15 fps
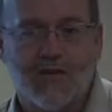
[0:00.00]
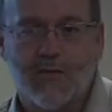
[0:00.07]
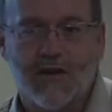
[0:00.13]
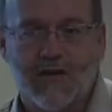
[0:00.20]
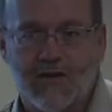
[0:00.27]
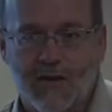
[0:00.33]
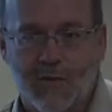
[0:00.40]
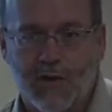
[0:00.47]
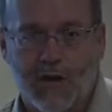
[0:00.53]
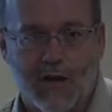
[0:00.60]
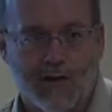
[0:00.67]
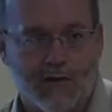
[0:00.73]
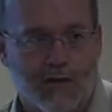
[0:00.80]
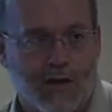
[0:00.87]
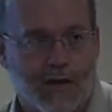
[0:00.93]
to be a
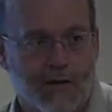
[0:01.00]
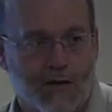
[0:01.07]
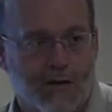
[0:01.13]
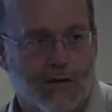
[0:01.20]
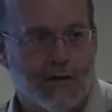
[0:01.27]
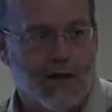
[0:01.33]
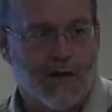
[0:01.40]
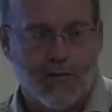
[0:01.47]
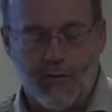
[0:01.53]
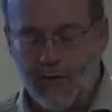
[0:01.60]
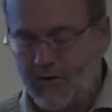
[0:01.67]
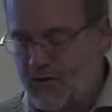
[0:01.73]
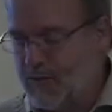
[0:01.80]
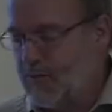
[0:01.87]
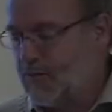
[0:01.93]
subcontractor, and they have a
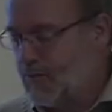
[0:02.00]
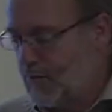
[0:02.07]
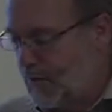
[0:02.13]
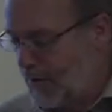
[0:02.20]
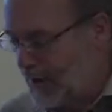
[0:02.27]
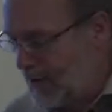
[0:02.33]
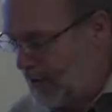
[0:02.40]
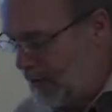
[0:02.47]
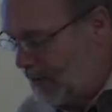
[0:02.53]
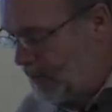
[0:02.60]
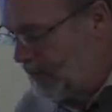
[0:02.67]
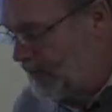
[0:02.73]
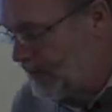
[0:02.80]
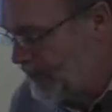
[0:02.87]
bunch of learning to do.